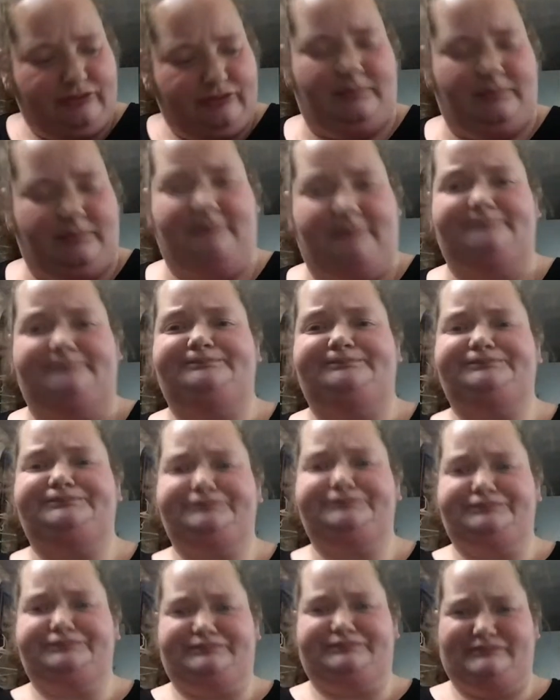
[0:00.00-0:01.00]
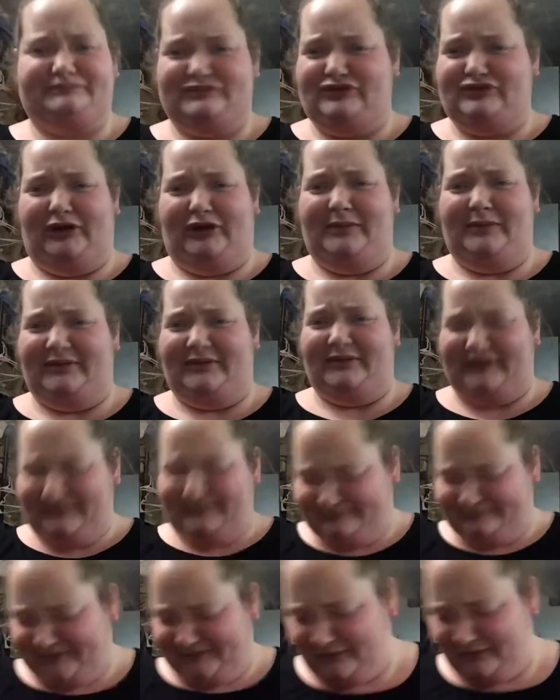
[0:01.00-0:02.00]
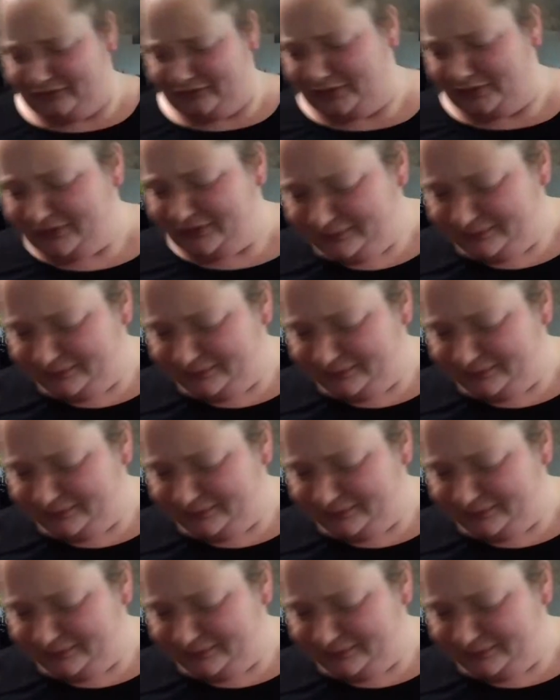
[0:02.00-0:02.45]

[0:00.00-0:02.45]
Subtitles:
me. Sorry about that. That was weird.